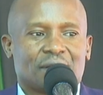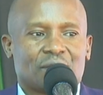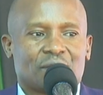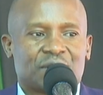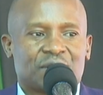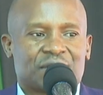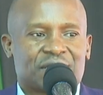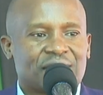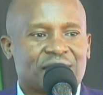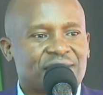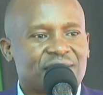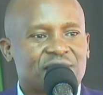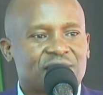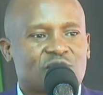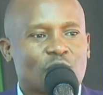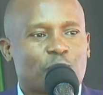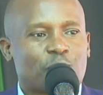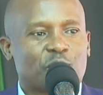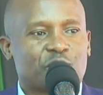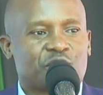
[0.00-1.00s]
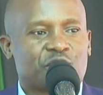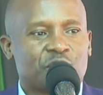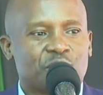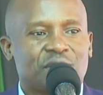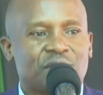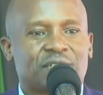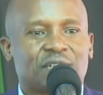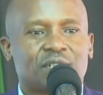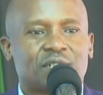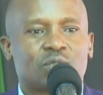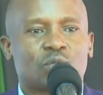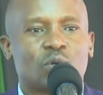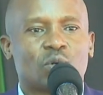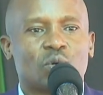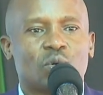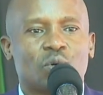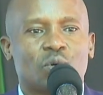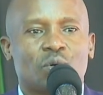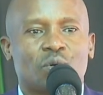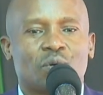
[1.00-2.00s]
We take this opportunity
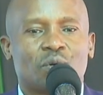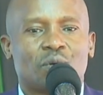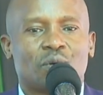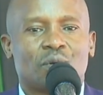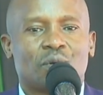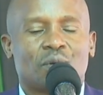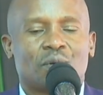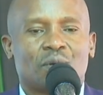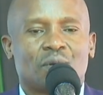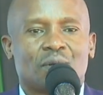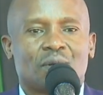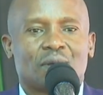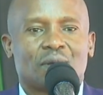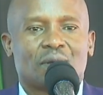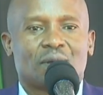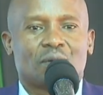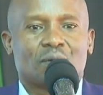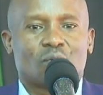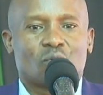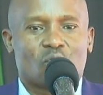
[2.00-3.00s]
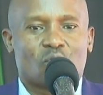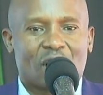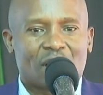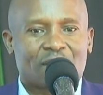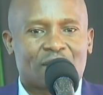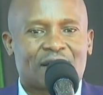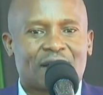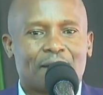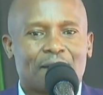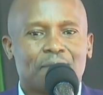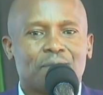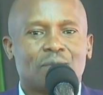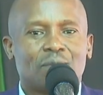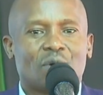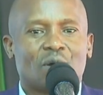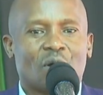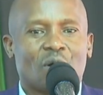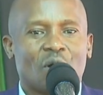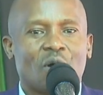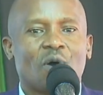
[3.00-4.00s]
to welcome
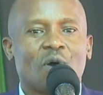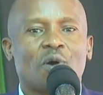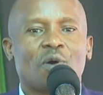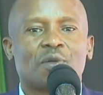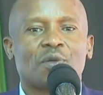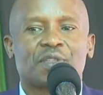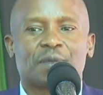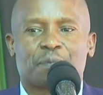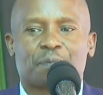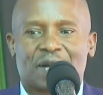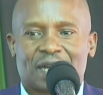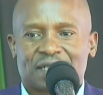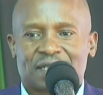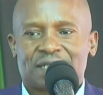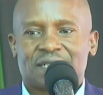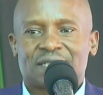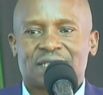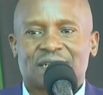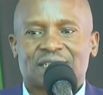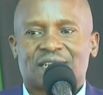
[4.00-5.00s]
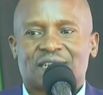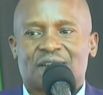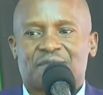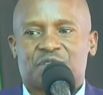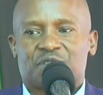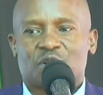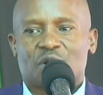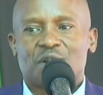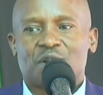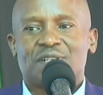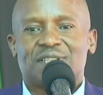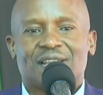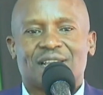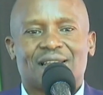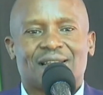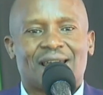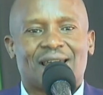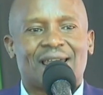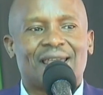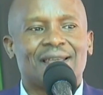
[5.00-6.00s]
all the parties that have joined the
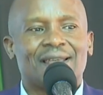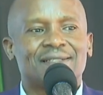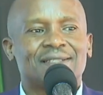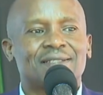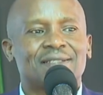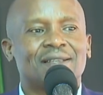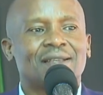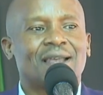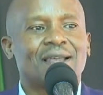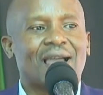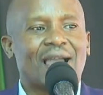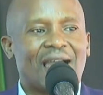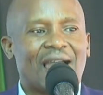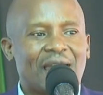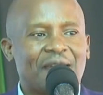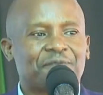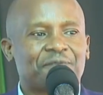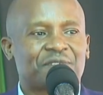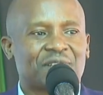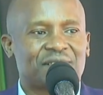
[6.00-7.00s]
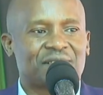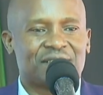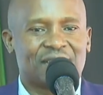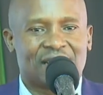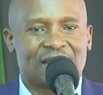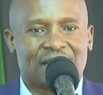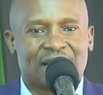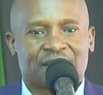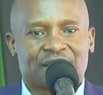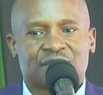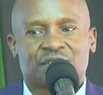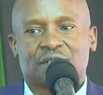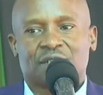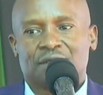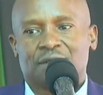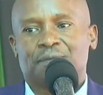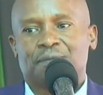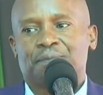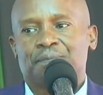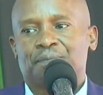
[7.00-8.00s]
alliance after the election.